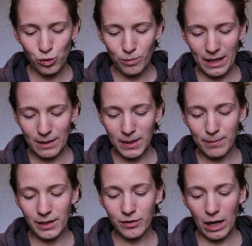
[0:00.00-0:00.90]
to make
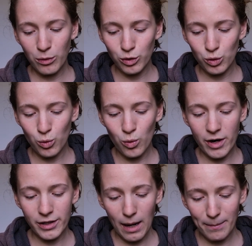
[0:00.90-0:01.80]
people around you who
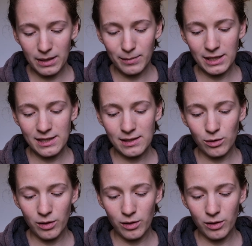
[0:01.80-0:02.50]
are not minimalists